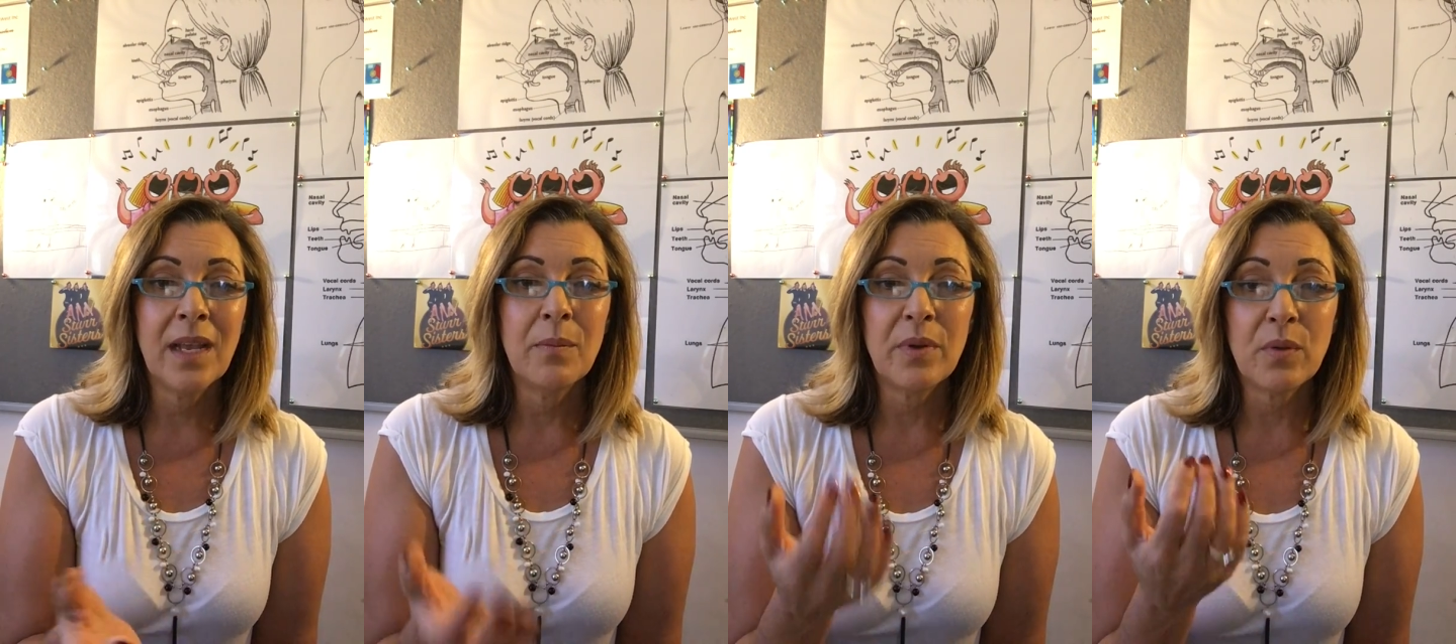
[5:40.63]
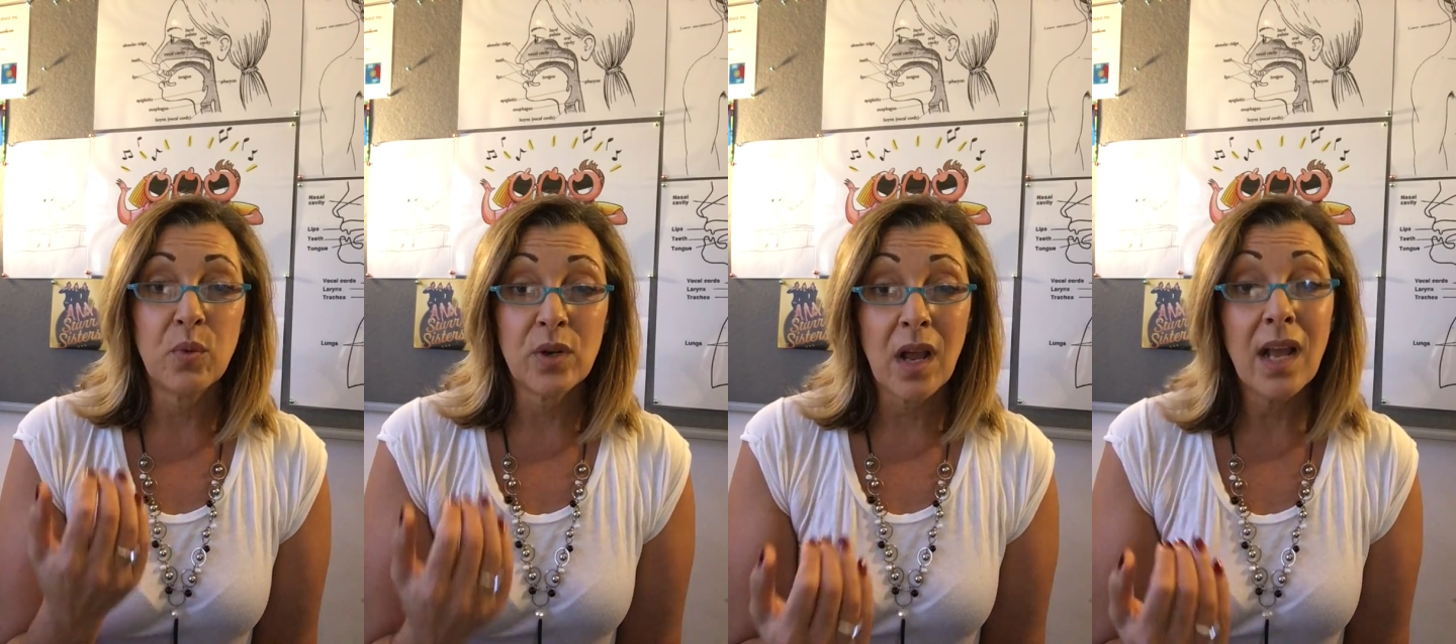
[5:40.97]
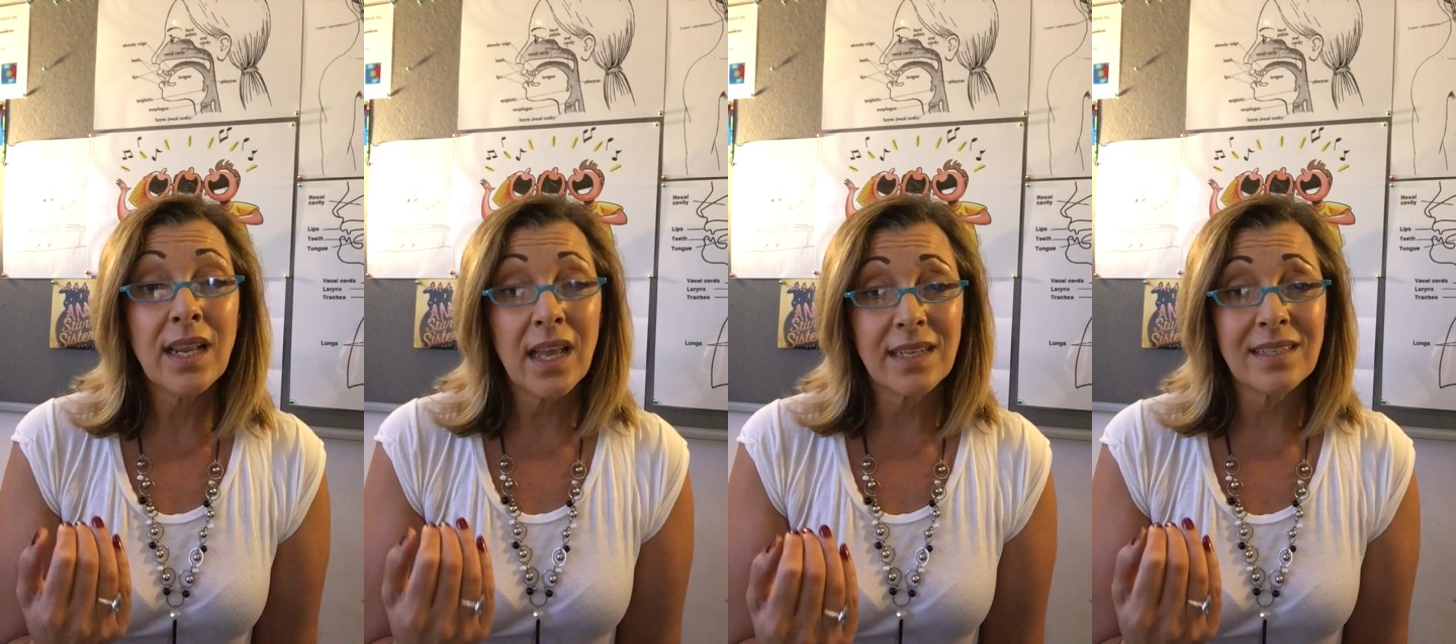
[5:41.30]
But what I
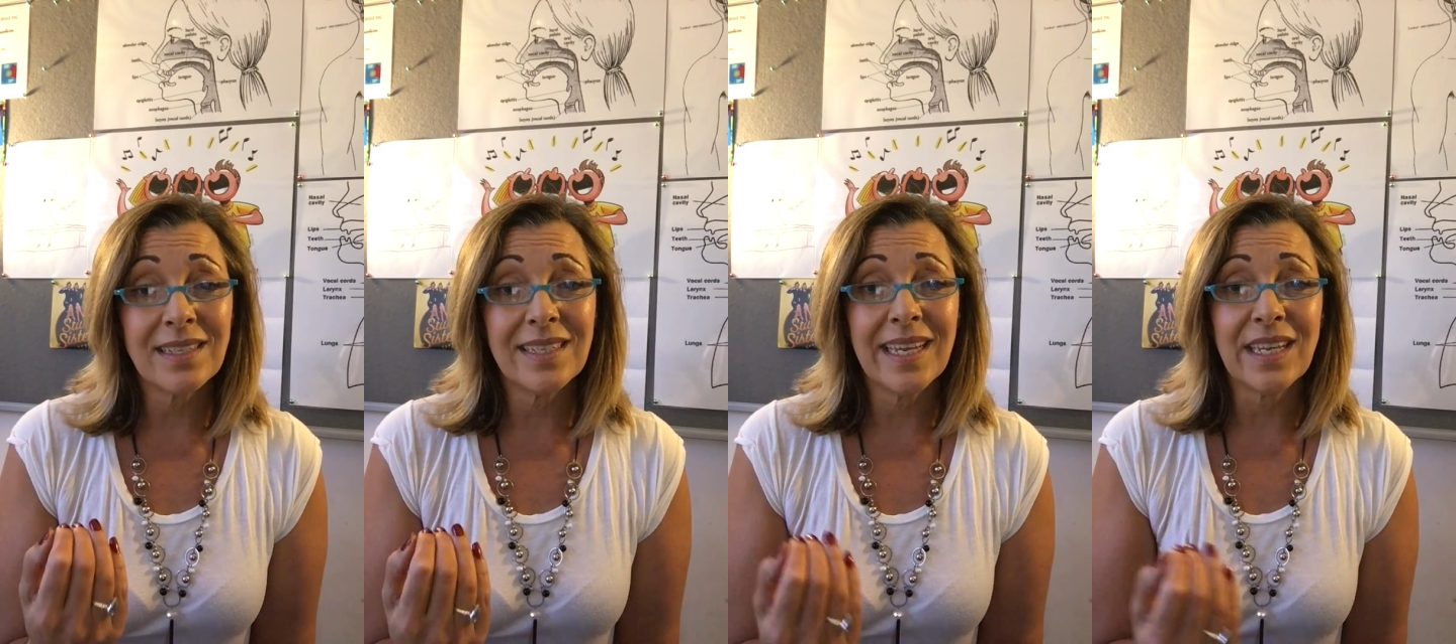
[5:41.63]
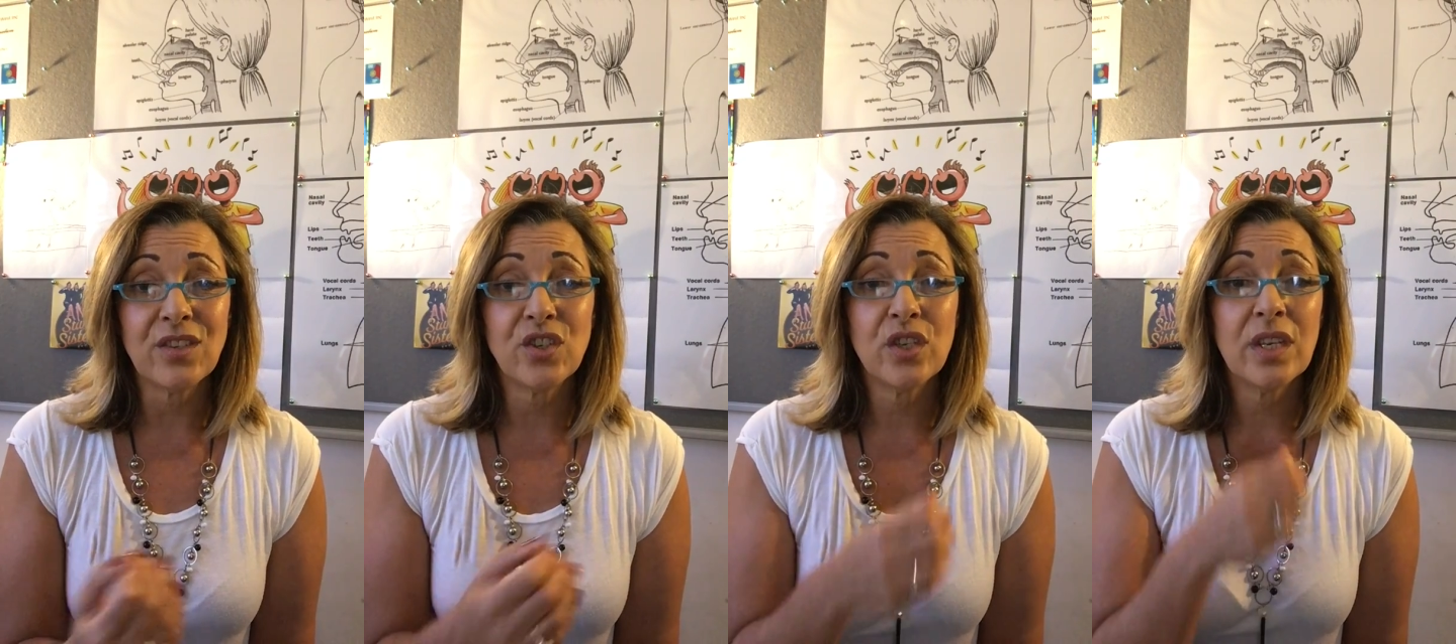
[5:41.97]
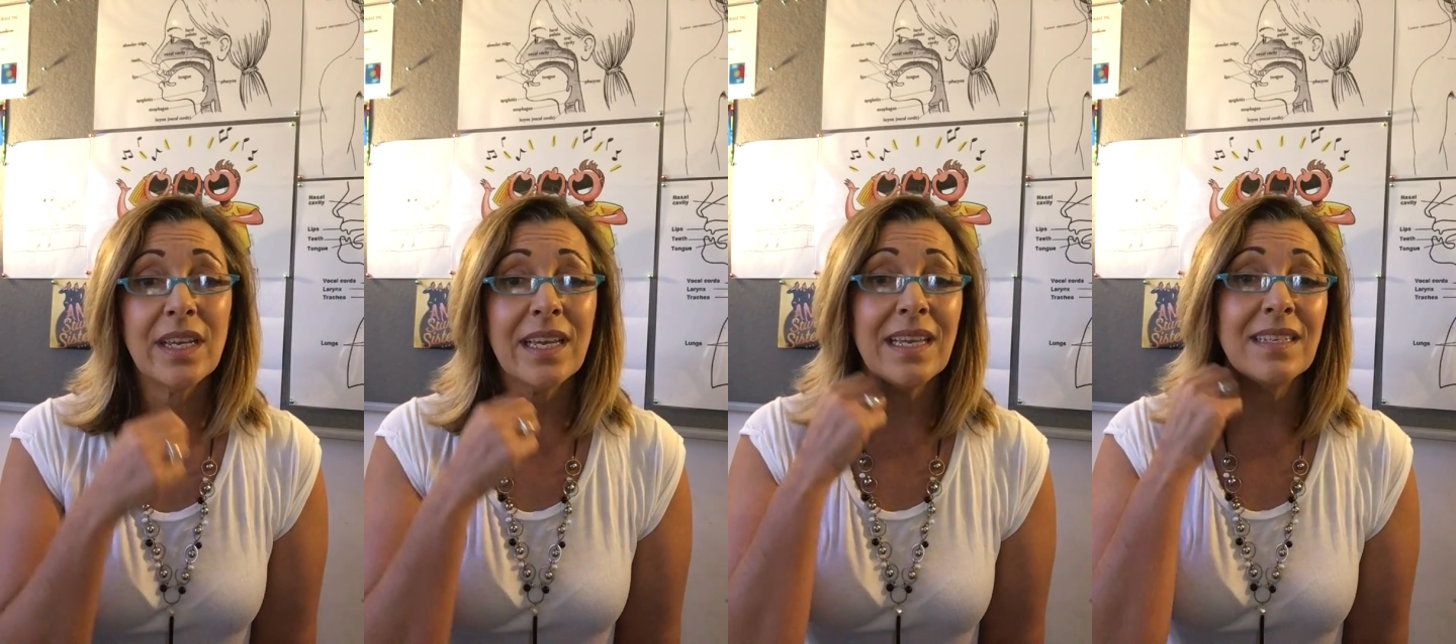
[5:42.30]
like to teach
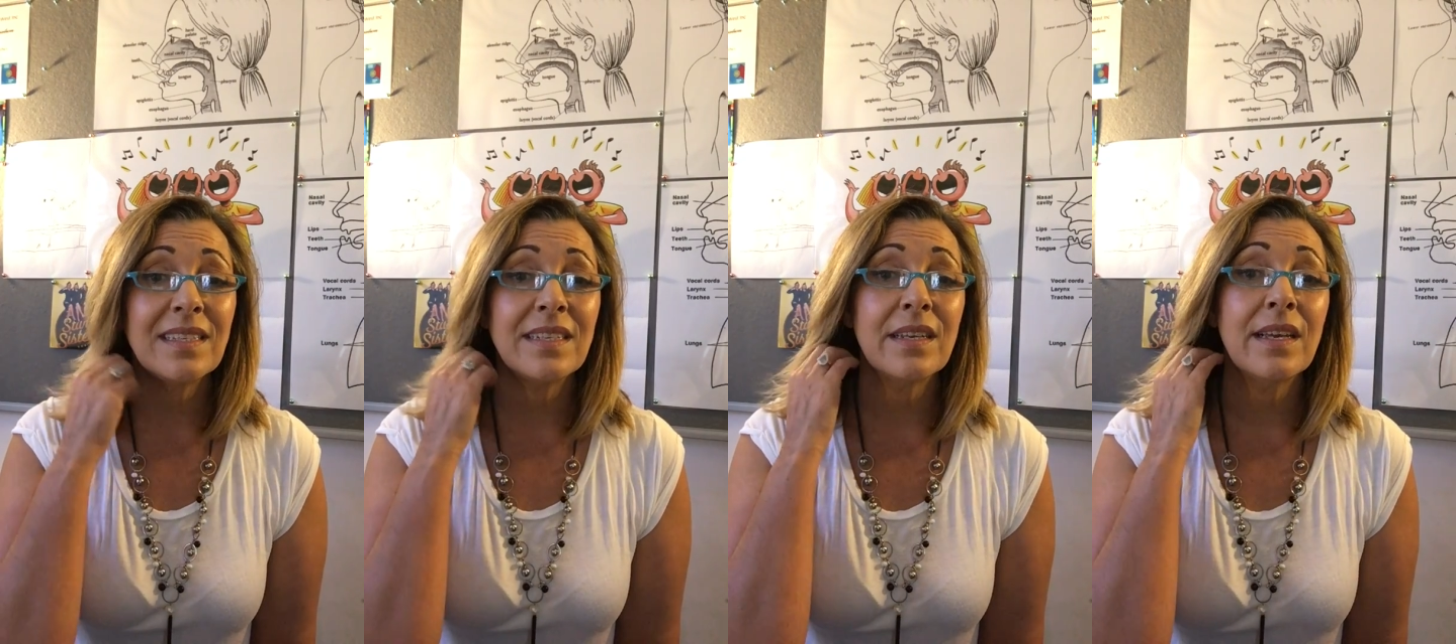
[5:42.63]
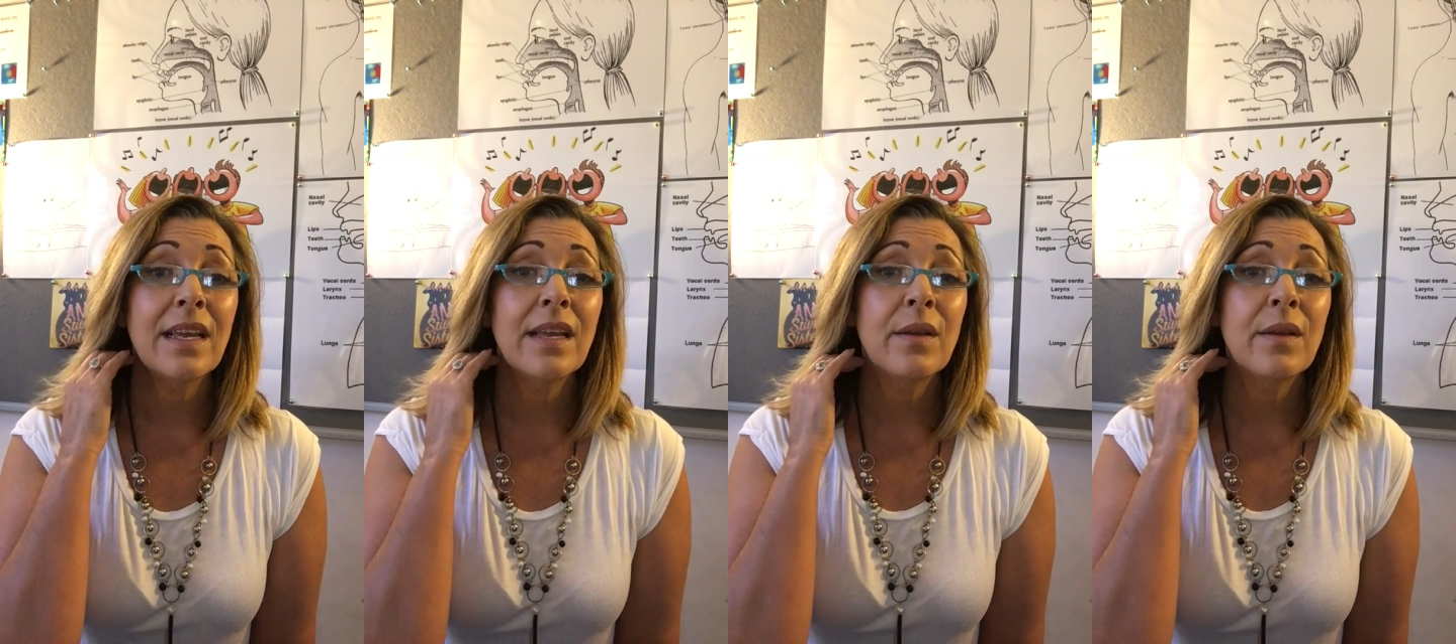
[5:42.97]
is to